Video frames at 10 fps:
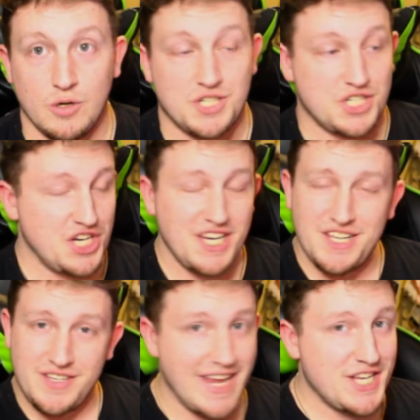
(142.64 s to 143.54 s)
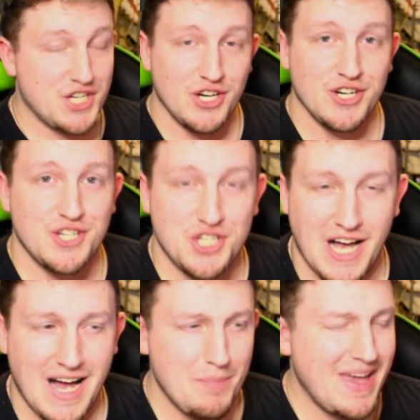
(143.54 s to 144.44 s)
So she ditched her
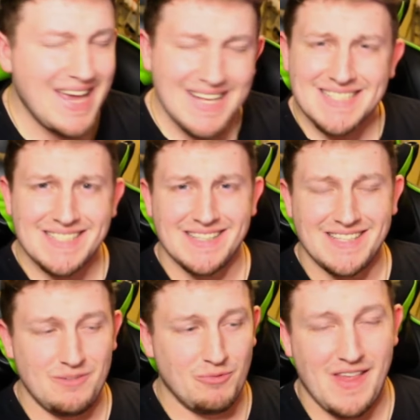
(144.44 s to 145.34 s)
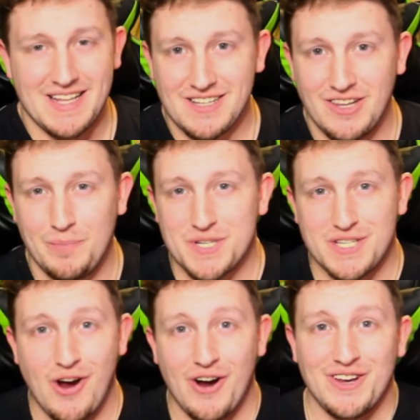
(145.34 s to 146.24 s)
job instantly when that clip
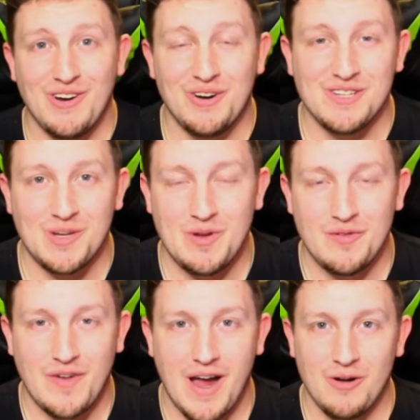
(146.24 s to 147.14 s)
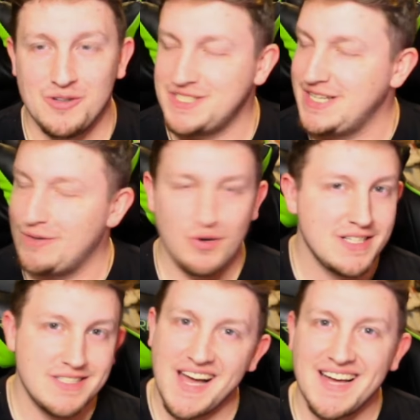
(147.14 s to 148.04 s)
started going a little bit of viral. Said we're
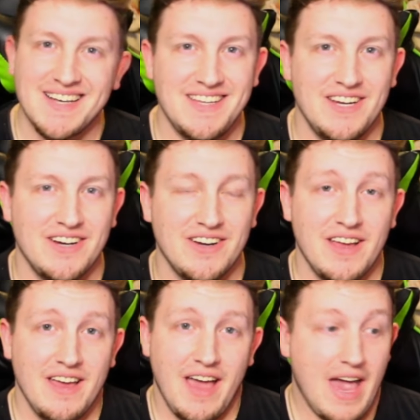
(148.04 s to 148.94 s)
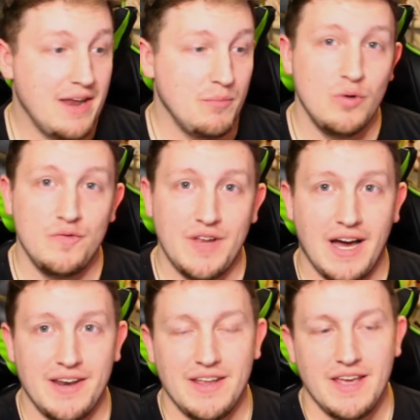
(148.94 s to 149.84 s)
done here and moved
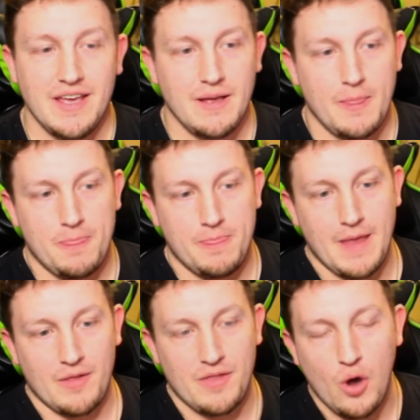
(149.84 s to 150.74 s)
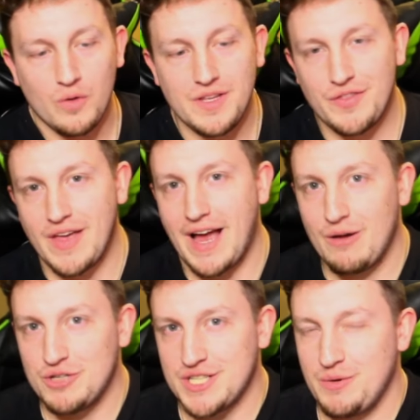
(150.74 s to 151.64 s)
on. Now the only thing I
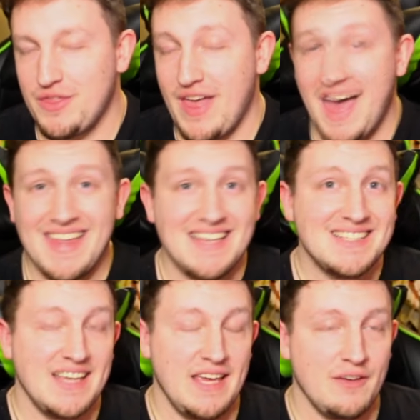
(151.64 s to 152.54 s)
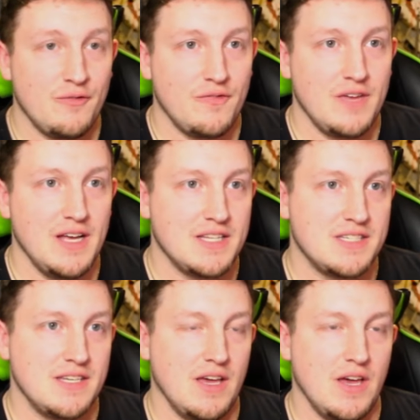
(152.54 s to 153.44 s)
would say with that is if
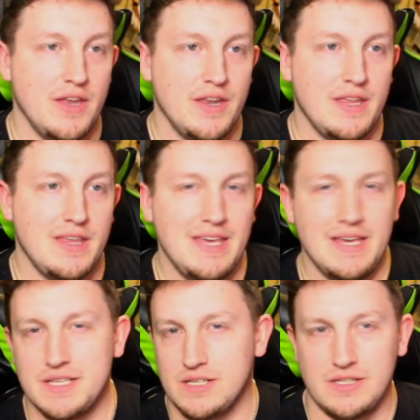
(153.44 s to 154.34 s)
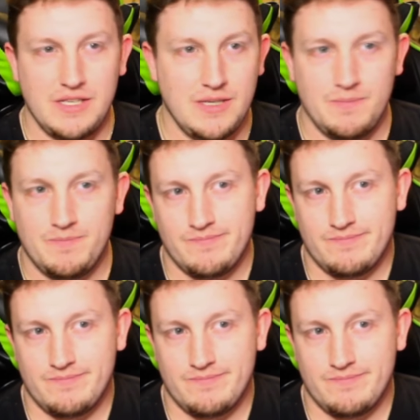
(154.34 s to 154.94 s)
it's an easily